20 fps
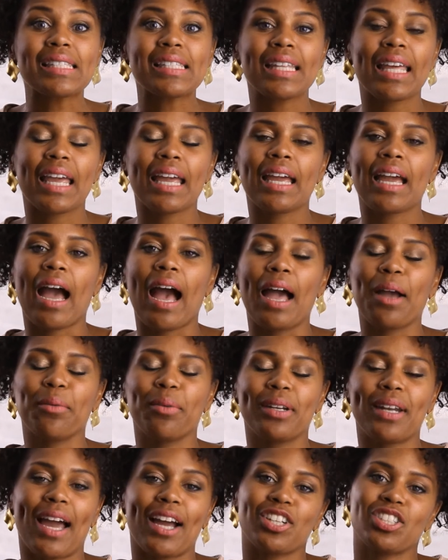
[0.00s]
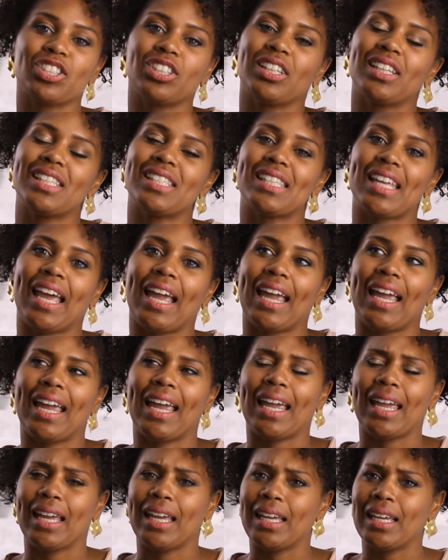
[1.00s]
thing I would actually say
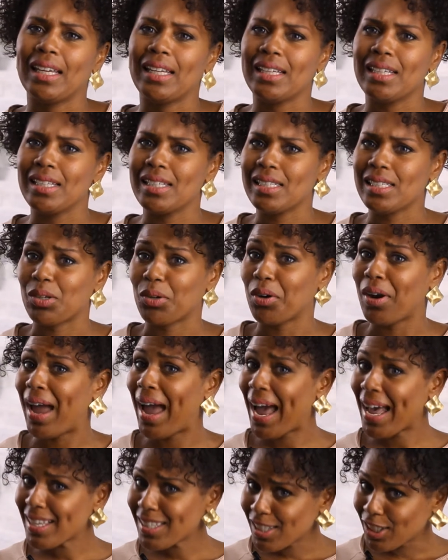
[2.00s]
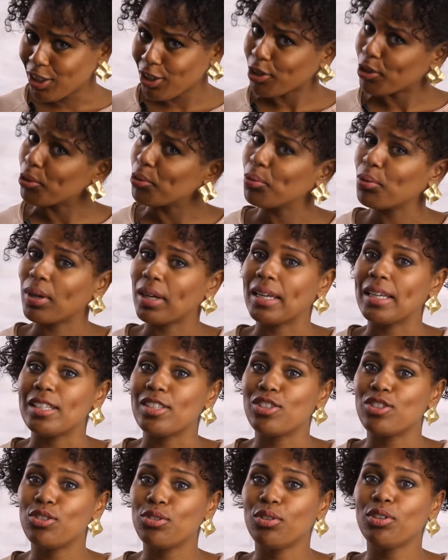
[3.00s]
is, or ask you,
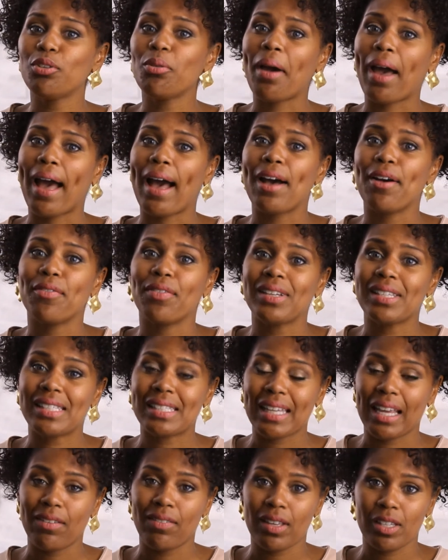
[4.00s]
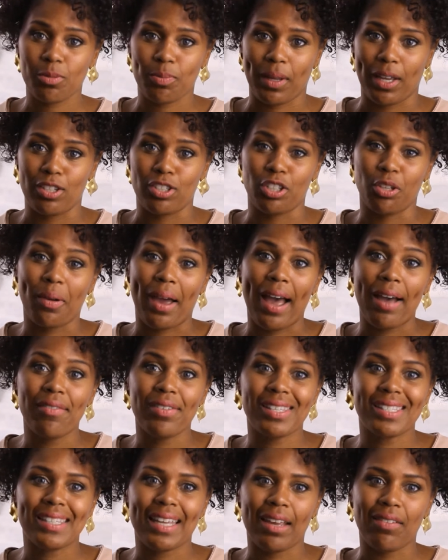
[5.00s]
is do you have a savings plan? Do you have a
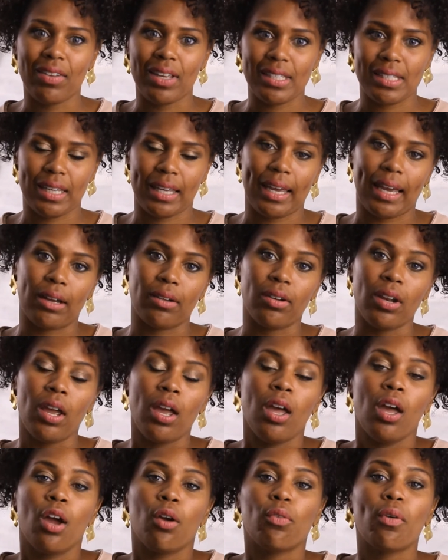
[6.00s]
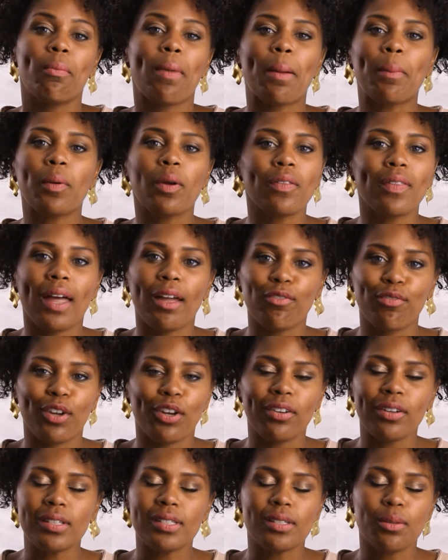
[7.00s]
savings account? Remember that
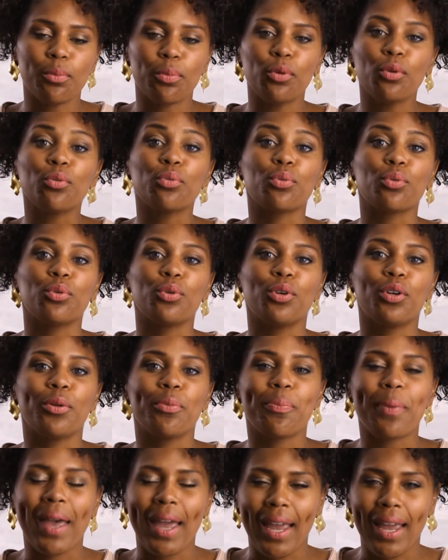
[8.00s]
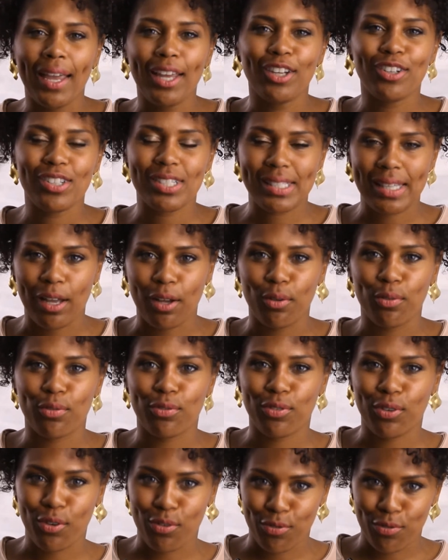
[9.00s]
very simple rule, pay
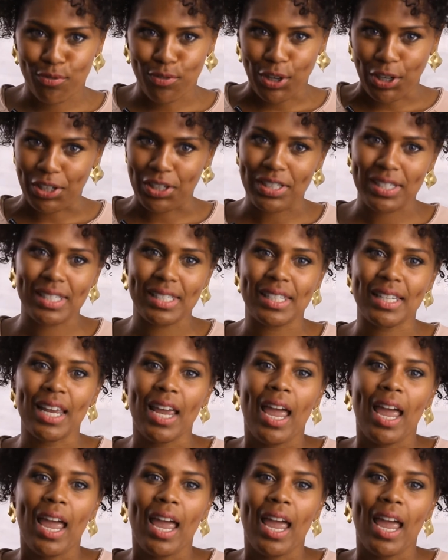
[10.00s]
yourself first.